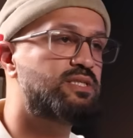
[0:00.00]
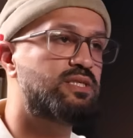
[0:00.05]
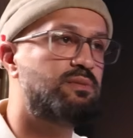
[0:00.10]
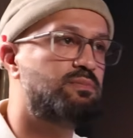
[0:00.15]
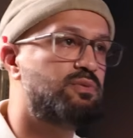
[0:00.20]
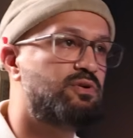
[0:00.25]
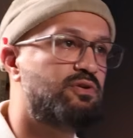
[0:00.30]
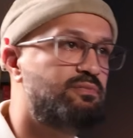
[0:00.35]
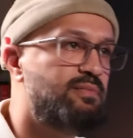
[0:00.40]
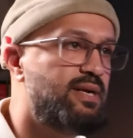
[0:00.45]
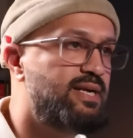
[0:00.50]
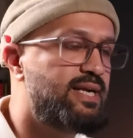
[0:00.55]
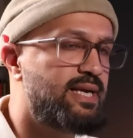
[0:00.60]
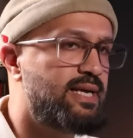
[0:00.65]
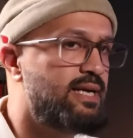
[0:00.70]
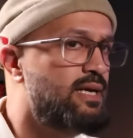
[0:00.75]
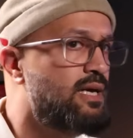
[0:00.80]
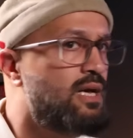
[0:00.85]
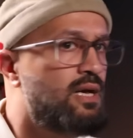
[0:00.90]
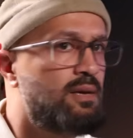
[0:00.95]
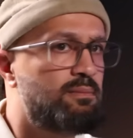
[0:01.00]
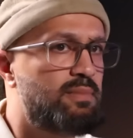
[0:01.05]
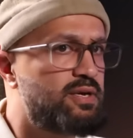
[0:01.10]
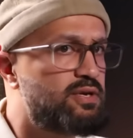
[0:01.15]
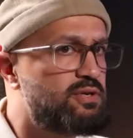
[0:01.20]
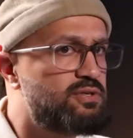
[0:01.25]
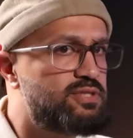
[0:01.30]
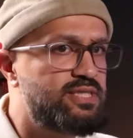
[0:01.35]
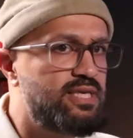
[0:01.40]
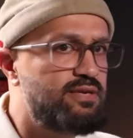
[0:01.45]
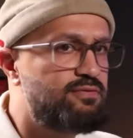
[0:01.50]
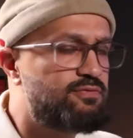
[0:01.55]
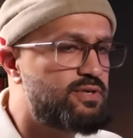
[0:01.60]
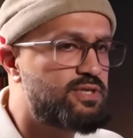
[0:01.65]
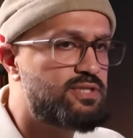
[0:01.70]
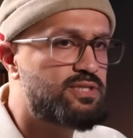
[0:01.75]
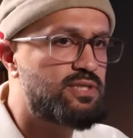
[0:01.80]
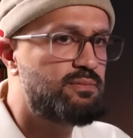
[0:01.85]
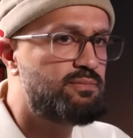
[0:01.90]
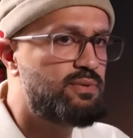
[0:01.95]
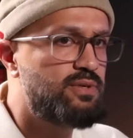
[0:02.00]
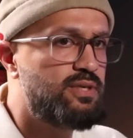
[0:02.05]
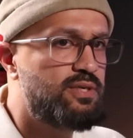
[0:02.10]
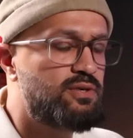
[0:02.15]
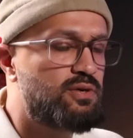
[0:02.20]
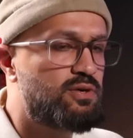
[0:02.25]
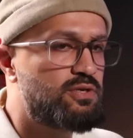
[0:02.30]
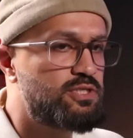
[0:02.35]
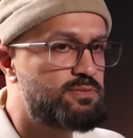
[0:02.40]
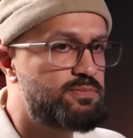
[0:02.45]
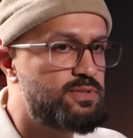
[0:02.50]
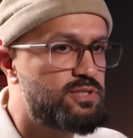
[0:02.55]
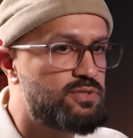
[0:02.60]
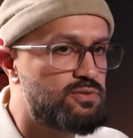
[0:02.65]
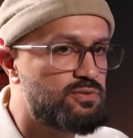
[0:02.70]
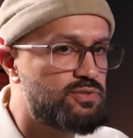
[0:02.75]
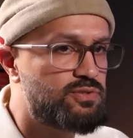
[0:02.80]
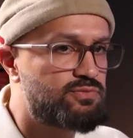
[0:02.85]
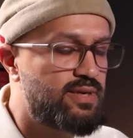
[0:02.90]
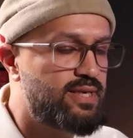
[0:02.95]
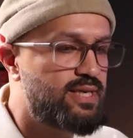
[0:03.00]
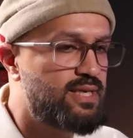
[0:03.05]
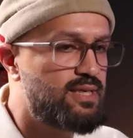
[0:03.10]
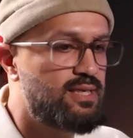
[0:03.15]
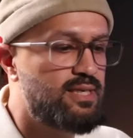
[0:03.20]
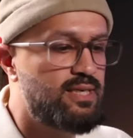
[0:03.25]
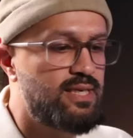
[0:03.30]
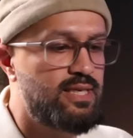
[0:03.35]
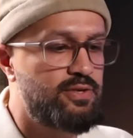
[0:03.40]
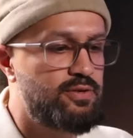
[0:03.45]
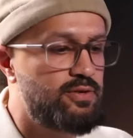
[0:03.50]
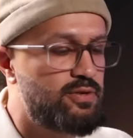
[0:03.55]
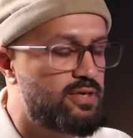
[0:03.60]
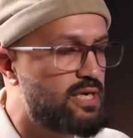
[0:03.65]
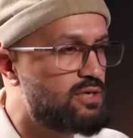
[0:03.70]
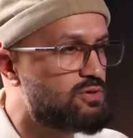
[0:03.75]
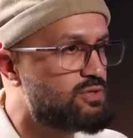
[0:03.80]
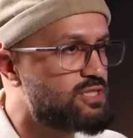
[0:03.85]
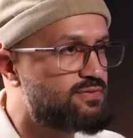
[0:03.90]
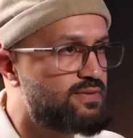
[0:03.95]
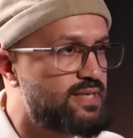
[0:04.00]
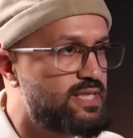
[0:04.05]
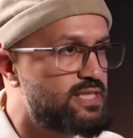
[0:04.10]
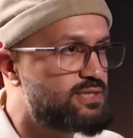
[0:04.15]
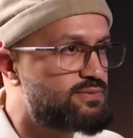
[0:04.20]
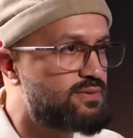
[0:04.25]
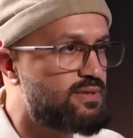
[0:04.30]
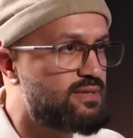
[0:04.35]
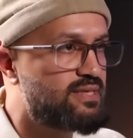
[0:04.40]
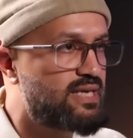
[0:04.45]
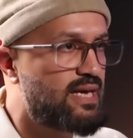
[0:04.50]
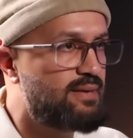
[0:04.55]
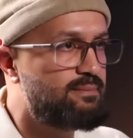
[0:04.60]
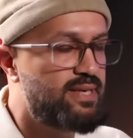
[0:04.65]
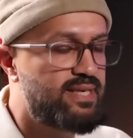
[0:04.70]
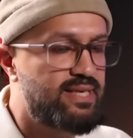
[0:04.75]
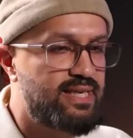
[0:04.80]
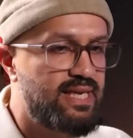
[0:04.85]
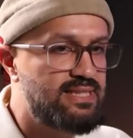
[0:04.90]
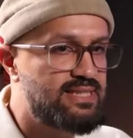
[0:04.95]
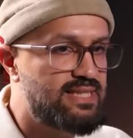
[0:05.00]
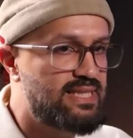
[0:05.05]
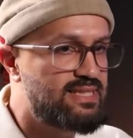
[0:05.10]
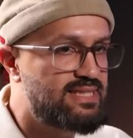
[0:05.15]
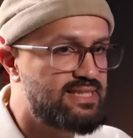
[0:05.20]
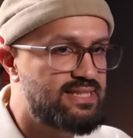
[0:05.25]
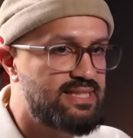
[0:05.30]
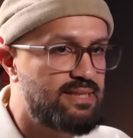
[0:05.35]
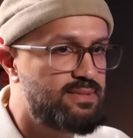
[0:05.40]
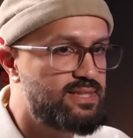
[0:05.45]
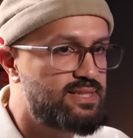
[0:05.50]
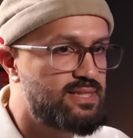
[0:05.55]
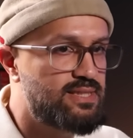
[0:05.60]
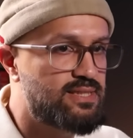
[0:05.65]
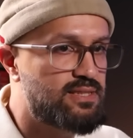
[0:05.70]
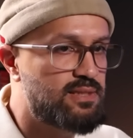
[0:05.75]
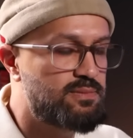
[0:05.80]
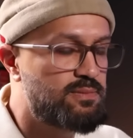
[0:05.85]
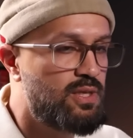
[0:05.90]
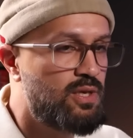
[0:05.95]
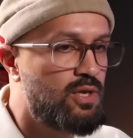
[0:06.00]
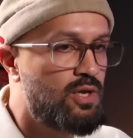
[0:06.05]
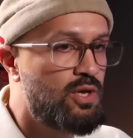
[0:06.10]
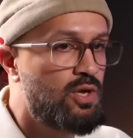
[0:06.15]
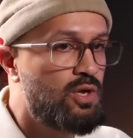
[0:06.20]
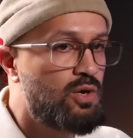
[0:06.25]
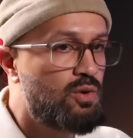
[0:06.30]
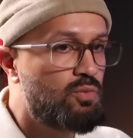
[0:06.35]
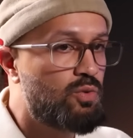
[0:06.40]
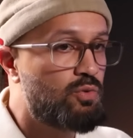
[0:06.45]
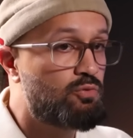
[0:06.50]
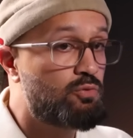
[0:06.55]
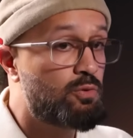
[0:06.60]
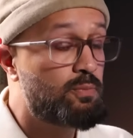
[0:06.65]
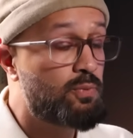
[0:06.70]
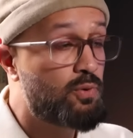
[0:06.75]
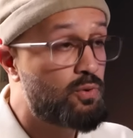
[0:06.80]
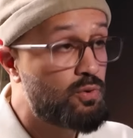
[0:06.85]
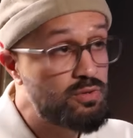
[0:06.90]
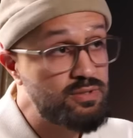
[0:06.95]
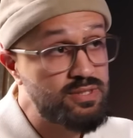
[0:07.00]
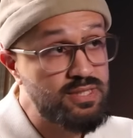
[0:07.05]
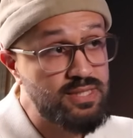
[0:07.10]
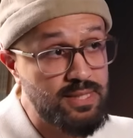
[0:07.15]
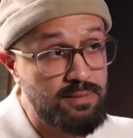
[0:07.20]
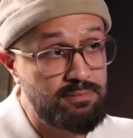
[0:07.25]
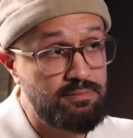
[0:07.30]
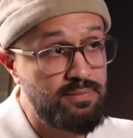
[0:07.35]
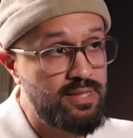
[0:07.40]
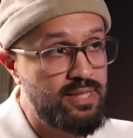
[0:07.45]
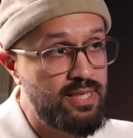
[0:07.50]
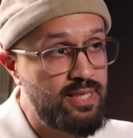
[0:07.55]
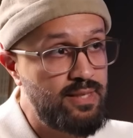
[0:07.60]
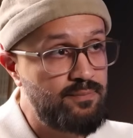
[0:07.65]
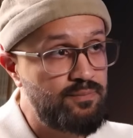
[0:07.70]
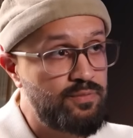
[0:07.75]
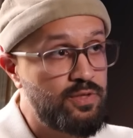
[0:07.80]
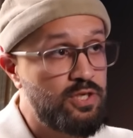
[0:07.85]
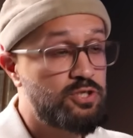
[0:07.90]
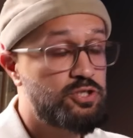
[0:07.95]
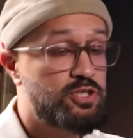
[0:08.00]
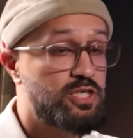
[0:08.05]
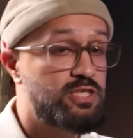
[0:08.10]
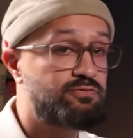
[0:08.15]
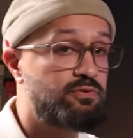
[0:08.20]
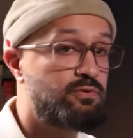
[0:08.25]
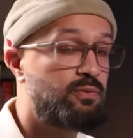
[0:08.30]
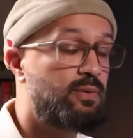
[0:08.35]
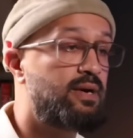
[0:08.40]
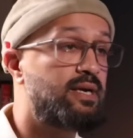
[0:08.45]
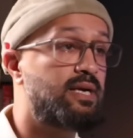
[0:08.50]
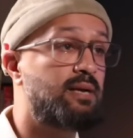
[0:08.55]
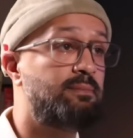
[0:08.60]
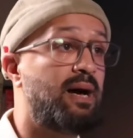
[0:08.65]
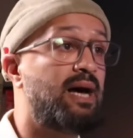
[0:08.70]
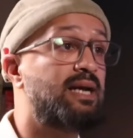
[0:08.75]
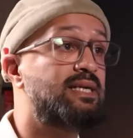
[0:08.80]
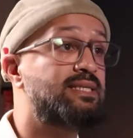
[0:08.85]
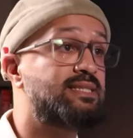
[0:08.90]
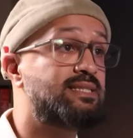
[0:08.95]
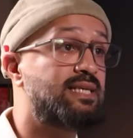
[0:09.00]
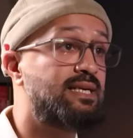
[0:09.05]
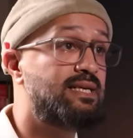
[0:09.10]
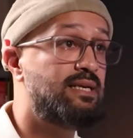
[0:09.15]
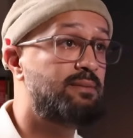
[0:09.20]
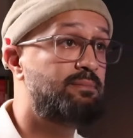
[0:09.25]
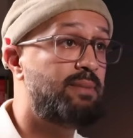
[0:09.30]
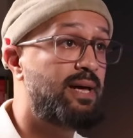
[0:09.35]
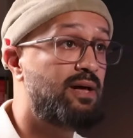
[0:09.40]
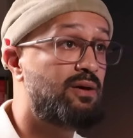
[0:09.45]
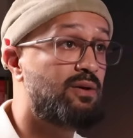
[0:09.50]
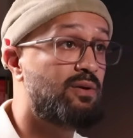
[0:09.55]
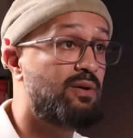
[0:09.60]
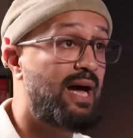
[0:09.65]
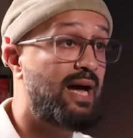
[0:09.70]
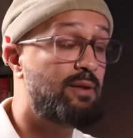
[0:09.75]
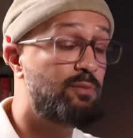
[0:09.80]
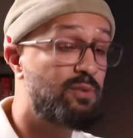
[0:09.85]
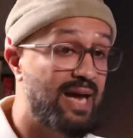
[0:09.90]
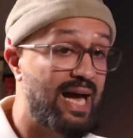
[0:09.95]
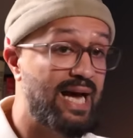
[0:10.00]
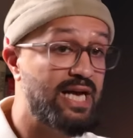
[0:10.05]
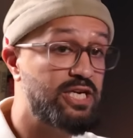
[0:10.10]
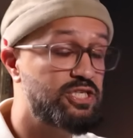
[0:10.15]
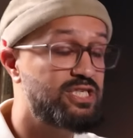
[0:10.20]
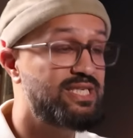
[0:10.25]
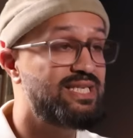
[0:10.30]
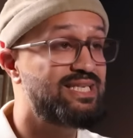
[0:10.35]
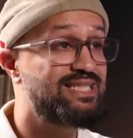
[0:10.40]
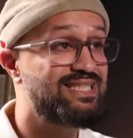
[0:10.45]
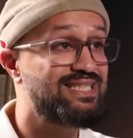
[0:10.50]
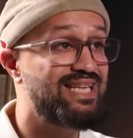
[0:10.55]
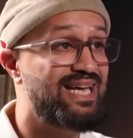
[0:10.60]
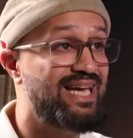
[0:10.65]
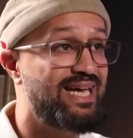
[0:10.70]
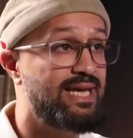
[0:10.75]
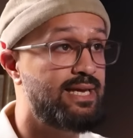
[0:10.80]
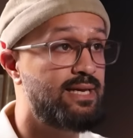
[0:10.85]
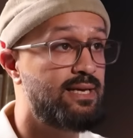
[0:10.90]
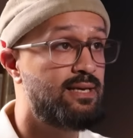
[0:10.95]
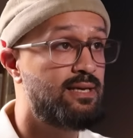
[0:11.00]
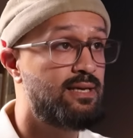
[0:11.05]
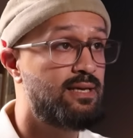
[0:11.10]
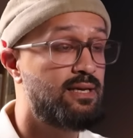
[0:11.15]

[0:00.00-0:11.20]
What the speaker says: example of many. But you see, for example, in hospitals regularly, UK Lawyers for Israel and Campaign Against Anti-Semitism will report somebody just for wearing a Palestine lapel and will actually say,